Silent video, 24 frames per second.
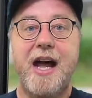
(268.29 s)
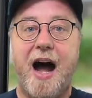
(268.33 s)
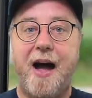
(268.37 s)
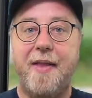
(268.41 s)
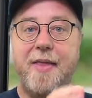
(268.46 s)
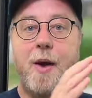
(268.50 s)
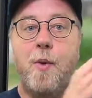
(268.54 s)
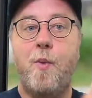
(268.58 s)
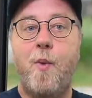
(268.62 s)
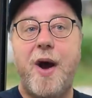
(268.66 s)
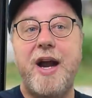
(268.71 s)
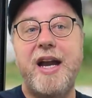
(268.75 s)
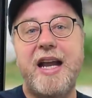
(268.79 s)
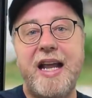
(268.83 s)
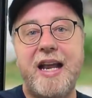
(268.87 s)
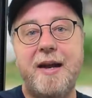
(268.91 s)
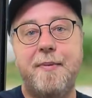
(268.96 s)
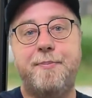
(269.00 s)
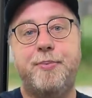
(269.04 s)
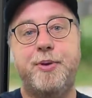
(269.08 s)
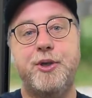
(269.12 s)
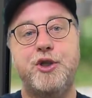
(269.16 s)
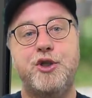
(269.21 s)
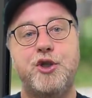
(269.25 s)
And then when
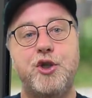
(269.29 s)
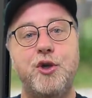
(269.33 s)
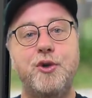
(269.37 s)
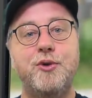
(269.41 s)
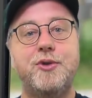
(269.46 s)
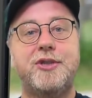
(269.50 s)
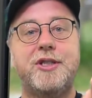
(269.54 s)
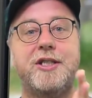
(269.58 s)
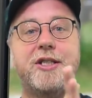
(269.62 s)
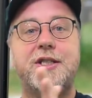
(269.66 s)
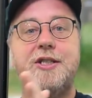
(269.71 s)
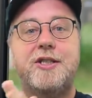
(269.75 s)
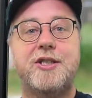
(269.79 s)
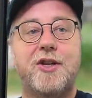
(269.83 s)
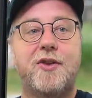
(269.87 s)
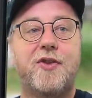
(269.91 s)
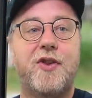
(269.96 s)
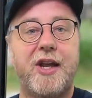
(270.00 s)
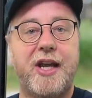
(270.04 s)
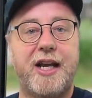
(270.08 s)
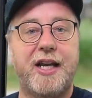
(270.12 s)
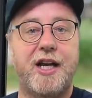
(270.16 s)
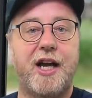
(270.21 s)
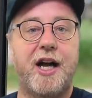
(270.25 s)
it produces
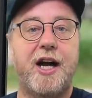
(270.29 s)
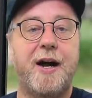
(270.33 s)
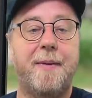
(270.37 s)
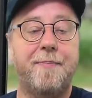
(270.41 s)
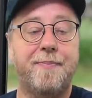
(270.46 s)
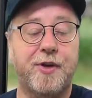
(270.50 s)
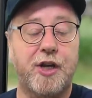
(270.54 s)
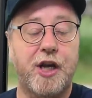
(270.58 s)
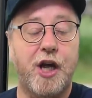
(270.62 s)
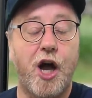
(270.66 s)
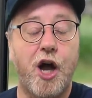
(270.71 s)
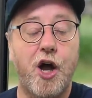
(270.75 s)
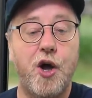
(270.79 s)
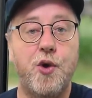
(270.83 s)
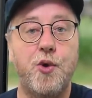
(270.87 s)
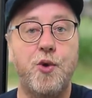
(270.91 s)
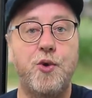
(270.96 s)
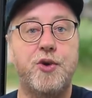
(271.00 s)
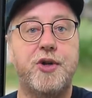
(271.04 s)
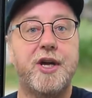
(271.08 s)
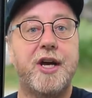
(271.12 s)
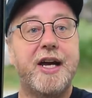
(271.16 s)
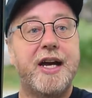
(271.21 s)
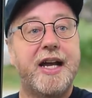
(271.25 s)
the um,
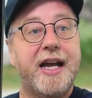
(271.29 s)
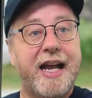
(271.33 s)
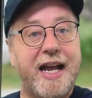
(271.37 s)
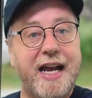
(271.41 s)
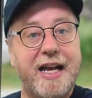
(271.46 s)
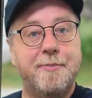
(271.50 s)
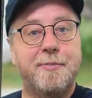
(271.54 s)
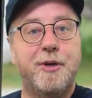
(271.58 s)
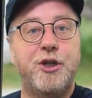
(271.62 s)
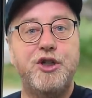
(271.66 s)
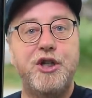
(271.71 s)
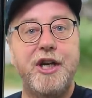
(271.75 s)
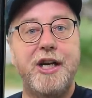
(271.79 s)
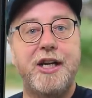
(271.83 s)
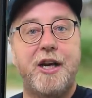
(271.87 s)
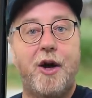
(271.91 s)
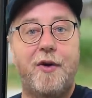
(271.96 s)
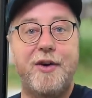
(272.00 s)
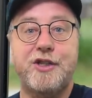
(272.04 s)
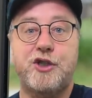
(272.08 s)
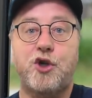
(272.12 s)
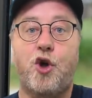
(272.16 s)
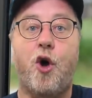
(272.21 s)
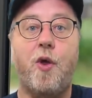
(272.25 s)
code in machine
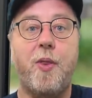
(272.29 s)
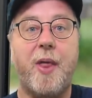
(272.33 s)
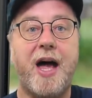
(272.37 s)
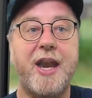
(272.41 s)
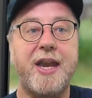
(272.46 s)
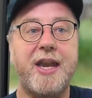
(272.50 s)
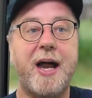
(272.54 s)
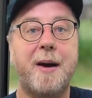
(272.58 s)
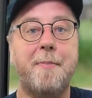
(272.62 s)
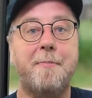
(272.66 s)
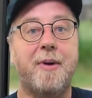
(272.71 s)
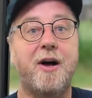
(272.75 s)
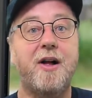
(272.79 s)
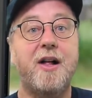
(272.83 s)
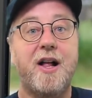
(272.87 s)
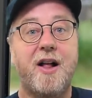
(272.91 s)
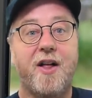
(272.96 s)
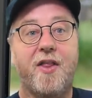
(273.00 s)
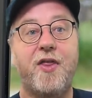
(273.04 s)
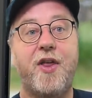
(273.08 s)
code, it's got that number.